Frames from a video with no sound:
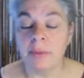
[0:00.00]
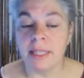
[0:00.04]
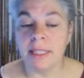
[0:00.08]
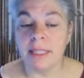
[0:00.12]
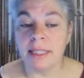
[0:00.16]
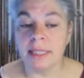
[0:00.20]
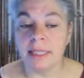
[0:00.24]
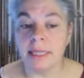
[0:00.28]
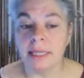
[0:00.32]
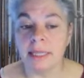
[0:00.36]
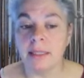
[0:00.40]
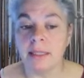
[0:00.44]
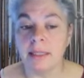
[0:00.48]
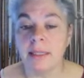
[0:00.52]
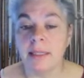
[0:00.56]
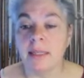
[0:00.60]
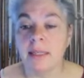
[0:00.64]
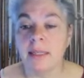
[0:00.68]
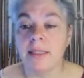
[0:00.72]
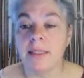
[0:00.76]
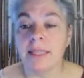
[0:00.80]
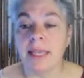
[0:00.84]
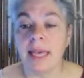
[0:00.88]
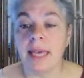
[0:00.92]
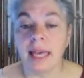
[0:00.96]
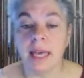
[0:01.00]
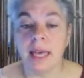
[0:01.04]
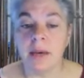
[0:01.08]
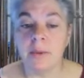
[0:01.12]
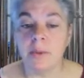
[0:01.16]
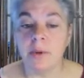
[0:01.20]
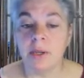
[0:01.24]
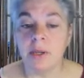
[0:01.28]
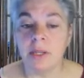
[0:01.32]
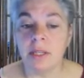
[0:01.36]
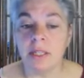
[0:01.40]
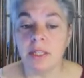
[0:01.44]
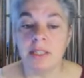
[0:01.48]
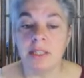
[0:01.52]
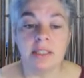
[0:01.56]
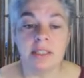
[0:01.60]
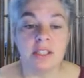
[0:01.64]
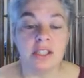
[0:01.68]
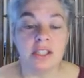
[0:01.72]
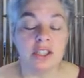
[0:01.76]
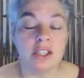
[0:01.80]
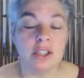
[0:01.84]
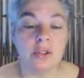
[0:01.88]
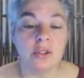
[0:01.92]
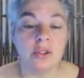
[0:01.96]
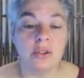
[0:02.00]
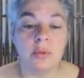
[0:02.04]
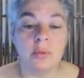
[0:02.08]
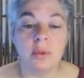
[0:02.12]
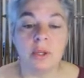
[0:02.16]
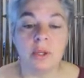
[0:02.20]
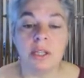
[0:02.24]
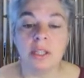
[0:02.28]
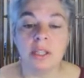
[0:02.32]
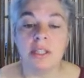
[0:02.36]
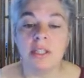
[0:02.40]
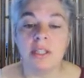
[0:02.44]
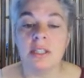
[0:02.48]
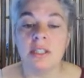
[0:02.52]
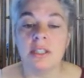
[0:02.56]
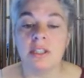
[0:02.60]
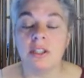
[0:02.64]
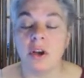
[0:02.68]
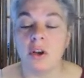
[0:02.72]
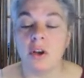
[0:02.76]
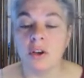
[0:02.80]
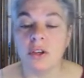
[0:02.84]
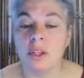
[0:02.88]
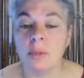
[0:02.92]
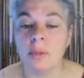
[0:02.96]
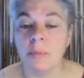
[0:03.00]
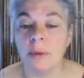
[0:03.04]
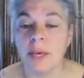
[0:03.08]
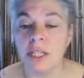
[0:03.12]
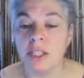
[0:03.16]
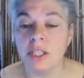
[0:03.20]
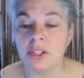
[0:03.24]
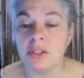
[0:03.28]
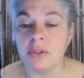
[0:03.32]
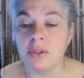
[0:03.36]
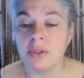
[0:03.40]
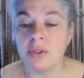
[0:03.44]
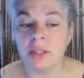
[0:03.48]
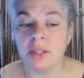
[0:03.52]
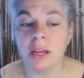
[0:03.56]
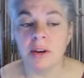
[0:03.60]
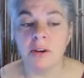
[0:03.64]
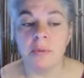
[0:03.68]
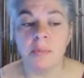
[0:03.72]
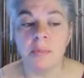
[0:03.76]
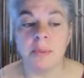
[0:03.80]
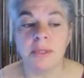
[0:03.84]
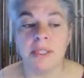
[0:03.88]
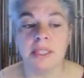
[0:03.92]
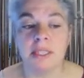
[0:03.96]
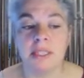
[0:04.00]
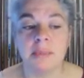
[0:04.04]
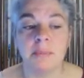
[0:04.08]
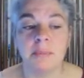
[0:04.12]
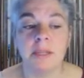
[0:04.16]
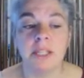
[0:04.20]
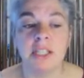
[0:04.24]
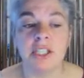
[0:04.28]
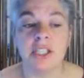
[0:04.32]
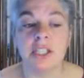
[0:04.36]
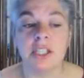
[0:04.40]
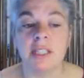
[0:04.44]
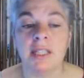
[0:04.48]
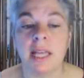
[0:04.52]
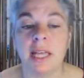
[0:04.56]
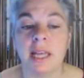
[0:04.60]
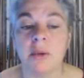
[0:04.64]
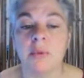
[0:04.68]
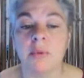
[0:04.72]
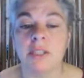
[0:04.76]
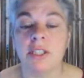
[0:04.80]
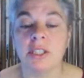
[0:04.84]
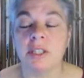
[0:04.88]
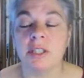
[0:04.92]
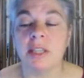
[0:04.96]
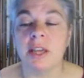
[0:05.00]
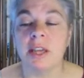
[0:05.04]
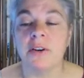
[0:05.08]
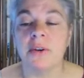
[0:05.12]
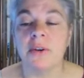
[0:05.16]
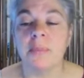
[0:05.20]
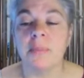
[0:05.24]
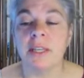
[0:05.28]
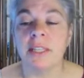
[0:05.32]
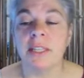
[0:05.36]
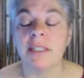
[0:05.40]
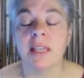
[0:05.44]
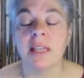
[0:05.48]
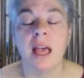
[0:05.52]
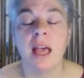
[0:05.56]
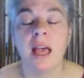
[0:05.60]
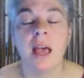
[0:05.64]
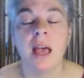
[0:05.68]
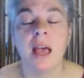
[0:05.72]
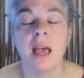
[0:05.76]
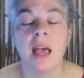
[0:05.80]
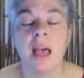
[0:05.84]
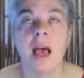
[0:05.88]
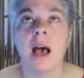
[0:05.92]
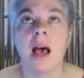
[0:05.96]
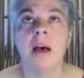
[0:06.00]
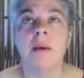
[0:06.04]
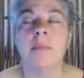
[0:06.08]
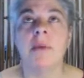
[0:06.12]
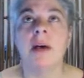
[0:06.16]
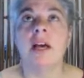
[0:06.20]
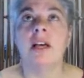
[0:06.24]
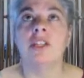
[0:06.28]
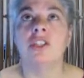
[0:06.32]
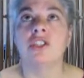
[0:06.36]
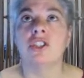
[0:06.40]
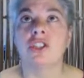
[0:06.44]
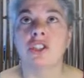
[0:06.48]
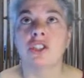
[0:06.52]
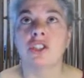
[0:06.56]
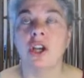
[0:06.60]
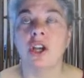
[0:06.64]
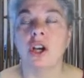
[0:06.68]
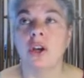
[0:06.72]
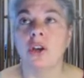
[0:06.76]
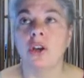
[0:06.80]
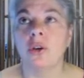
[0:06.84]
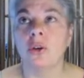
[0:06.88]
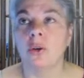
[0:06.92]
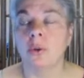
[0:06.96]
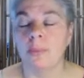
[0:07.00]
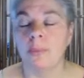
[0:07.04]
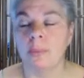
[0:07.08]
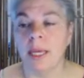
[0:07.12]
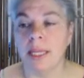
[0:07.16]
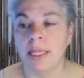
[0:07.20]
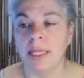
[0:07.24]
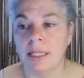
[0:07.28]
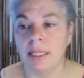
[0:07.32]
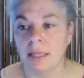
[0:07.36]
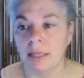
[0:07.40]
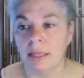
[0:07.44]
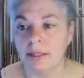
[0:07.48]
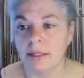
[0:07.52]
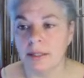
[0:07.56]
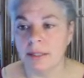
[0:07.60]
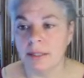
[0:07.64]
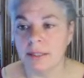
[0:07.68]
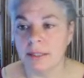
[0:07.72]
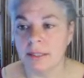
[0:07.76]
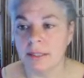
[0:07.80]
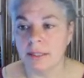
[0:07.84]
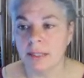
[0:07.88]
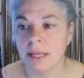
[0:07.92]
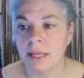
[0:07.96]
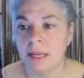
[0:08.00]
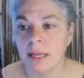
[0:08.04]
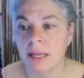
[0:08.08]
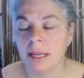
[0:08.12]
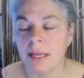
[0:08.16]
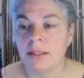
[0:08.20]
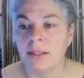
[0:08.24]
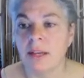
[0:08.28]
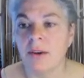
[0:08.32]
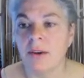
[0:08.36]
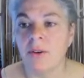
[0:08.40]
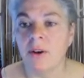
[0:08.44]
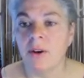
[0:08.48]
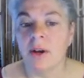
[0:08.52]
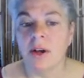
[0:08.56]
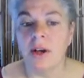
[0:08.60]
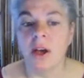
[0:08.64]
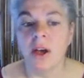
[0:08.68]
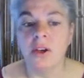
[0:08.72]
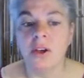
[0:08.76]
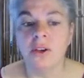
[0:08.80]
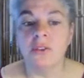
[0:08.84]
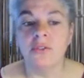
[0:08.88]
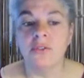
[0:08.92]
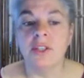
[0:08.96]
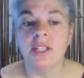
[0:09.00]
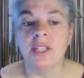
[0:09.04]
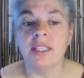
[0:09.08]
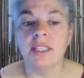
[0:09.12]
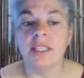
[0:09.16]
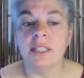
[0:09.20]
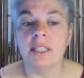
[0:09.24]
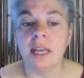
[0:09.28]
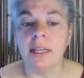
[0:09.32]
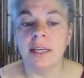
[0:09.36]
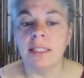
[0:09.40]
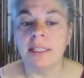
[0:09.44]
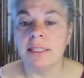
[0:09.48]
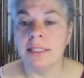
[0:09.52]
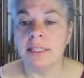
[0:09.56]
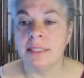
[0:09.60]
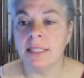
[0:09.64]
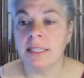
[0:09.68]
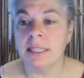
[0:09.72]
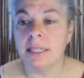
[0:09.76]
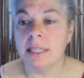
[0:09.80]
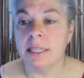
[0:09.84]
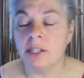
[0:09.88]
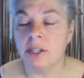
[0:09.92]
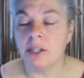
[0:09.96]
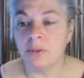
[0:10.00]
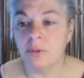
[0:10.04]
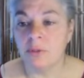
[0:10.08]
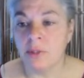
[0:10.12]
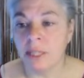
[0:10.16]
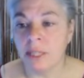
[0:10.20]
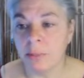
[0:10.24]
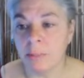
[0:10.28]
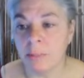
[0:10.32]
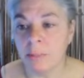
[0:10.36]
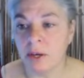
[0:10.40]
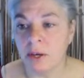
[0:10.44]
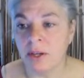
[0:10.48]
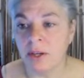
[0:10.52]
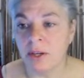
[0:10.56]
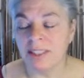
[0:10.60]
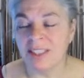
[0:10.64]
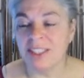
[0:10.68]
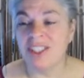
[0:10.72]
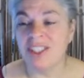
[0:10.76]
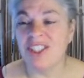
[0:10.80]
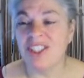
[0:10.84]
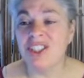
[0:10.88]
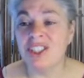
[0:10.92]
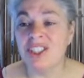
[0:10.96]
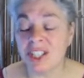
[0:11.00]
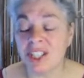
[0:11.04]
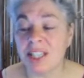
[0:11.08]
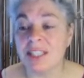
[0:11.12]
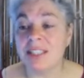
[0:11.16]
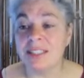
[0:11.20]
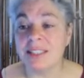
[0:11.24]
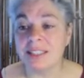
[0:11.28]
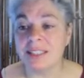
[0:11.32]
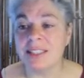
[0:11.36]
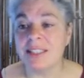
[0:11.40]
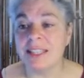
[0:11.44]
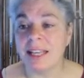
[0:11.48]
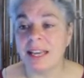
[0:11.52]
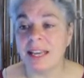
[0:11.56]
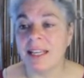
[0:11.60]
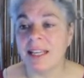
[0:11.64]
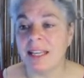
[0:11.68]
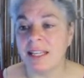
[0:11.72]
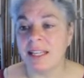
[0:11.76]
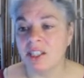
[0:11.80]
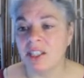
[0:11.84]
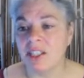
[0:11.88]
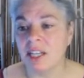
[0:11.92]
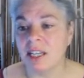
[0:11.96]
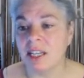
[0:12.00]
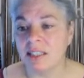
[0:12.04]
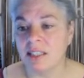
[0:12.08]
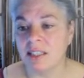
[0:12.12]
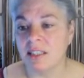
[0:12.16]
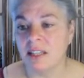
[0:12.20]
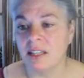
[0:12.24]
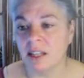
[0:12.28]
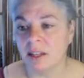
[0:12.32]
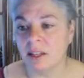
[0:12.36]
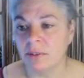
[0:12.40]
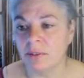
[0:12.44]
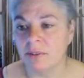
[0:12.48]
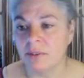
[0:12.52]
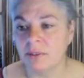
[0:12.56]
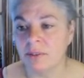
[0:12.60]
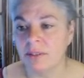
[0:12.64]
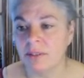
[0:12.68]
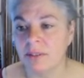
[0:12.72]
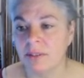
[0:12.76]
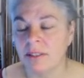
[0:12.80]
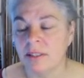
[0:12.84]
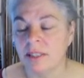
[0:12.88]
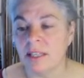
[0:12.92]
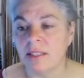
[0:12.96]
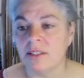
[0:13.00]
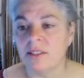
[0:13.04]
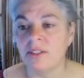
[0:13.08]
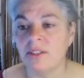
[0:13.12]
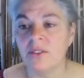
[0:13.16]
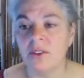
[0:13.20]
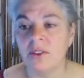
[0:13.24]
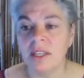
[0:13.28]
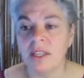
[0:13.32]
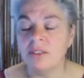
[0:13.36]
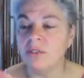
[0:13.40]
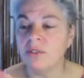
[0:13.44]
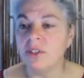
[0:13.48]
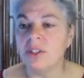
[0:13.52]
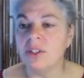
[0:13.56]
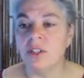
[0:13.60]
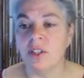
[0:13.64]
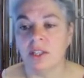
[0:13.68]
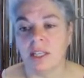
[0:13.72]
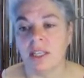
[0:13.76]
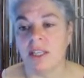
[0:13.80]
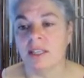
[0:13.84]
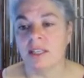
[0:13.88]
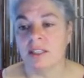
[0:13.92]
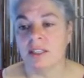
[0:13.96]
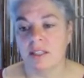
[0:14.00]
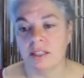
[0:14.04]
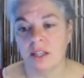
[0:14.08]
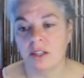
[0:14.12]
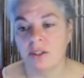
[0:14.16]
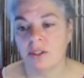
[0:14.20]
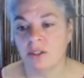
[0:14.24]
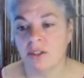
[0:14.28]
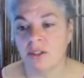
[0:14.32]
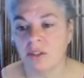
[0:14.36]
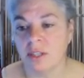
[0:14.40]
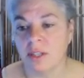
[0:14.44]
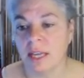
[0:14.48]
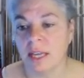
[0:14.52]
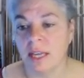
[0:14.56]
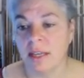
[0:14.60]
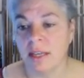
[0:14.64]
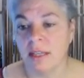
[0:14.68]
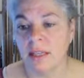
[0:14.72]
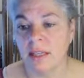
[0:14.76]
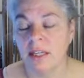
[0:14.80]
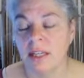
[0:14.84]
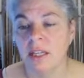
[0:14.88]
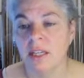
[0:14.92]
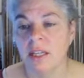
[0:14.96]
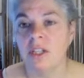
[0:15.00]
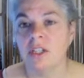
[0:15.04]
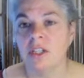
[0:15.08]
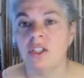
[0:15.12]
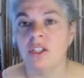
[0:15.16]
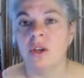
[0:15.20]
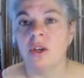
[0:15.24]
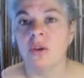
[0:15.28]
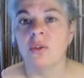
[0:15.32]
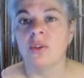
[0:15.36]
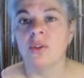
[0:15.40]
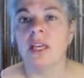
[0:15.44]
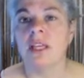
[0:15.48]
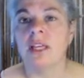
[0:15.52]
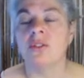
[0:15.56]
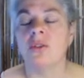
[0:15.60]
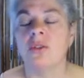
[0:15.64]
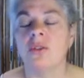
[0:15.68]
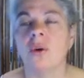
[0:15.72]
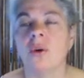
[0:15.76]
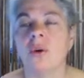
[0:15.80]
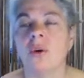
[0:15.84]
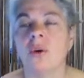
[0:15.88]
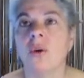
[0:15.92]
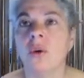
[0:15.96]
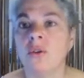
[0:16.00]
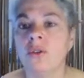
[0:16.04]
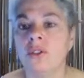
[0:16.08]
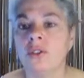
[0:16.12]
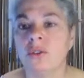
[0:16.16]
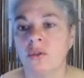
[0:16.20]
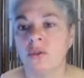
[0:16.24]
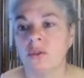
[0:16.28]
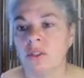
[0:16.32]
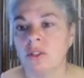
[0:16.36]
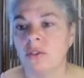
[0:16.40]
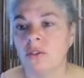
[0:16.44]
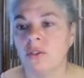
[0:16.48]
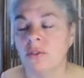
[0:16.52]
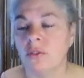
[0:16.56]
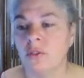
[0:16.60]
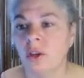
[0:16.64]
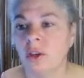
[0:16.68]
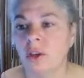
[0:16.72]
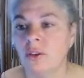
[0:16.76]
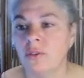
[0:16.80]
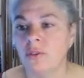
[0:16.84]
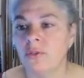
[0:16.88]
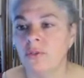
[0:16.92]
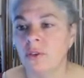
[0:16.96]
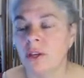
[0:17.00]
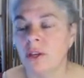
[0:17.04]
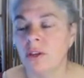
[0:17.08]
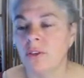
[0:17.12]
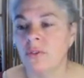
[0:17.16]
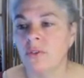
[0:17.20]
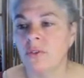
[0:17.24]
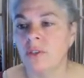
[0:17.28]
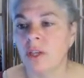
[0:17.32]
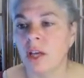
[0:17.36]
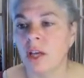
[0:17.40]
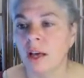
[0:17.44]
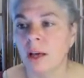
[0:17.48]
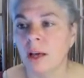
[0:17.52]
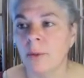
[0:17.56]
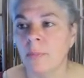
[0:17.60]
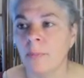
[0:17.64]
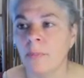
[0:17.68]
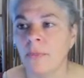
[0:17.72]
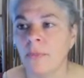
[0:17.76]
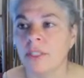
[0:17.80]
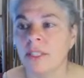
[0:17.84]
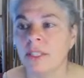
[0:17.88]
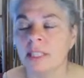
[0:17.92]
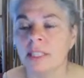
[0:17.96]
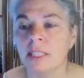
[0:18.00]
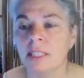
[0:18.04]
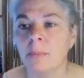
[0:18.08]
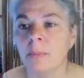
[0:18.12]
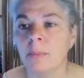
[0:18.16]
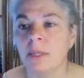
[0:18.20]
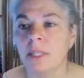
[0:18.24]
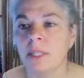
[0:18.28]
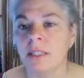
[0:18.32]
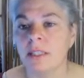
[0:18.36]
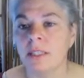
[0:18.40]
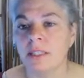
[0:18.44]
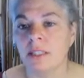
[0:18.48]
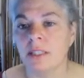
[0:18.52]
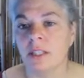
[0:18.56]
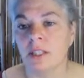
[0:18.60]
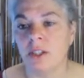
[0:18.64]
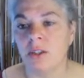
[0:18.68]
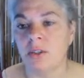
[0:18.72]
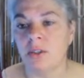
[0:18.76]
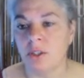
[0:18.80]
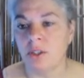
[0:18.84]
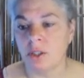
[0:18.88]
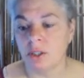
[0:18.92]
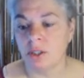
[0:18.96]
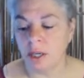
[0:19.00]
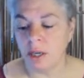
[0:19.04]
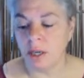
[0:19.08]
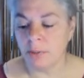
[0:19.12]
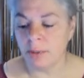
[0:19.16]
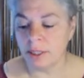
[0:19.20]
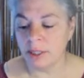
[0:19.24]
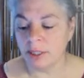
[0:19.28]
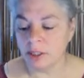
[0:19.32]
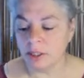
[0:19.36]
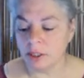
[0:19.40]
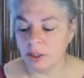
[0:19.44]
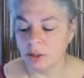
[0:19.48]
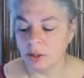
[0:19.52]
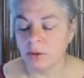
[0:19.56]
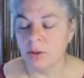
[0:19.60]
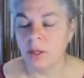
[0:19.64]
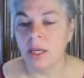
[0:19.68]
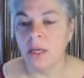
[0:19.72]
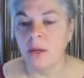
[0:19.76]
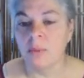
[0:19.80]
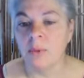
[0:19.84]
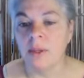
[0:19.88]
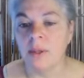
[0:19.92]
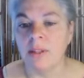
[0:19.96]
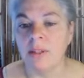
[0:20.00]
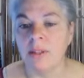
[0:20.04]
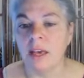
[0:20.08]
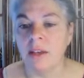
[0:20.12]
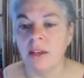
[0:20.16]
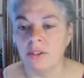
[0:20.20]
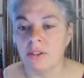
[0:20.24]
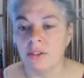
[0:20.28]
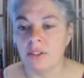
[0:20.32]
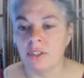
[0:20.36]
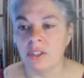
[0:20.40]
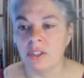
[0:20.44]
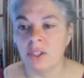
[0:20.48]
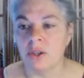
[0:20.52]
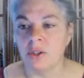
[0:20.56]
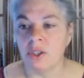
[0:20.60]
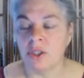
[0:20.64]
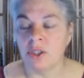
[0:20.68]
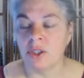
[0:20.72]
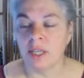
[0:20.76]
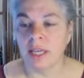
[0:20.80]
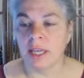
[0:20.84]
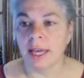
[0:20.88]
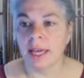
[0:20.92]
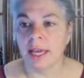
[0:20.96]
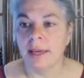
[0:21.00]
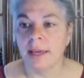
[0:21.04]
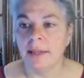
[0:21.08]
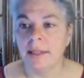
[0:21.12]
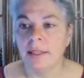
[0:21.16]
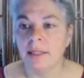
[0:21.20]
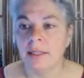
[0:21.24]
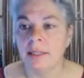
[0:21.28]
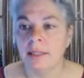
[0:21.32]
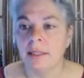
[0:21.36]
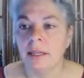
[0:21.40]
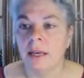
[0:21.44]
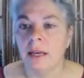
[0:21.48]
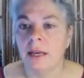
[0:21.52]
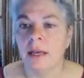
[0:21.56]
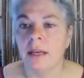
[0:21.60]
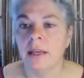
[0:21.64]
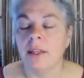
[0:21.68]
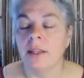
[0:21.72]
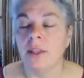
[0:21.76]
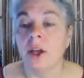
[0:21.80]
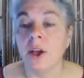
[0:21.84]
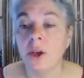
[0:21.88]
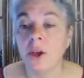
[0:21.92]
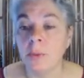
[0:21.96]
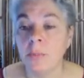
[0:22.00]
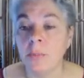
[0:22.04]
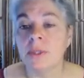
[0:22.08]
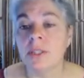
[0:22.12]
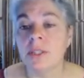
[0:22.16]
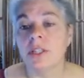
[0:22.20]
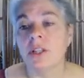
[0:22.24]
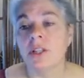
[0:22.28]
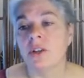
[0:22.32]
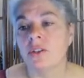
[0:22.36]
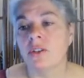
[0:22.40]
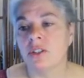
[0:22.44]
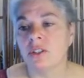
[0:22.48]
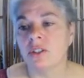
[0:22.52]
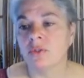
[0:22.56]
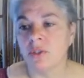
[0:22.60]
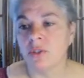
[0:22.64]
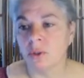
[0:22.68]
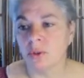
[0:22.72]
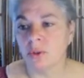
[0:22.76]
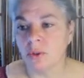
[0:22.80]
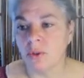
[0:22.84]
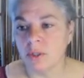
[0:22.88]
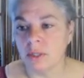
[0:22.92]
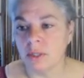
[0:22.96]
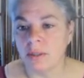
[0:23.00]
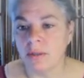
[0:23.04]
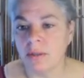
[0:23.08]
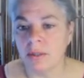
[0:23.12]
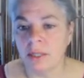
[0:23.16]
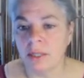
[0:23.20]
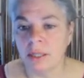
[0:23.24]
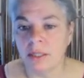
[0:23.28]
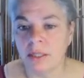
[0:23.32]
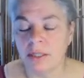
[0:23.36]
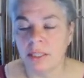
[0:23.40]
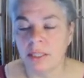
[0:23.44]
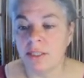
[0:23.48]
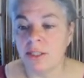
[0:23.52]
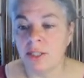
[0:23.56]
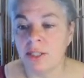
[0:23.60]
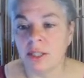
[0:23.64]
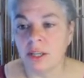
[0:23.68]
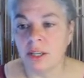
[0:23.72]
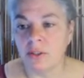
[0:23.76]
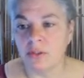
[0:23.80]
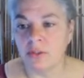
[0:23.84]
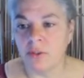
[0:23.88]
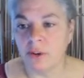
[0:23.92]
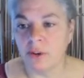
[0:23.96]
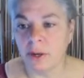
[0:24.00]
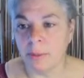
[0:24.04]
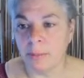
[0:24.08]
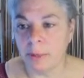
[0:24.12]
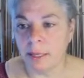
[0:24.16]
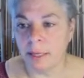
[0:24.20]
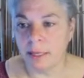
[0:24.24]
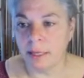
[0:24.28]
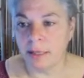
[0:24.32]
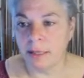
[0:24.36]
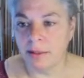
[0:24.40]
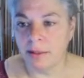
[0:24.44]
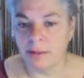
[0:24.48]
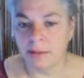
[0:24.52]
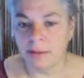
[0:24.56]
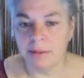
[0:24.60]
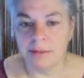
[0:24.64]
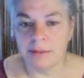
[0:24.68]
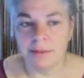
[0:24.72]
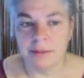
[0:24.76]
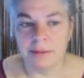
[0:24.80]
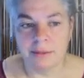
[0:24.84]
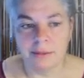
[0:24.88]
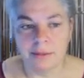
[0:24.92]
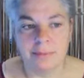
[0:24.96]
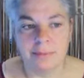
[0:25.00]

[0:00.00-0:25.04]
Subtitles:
paramedic, care workers, youth workers, occupational therapists, speech and language therapists, among so many others. There are over 90 career paths just in the NHS alone. That's not even looking at social care. So there's all sorts of disciplines that you could go into with health and social care. Opens lots of doors, doesn't close very many.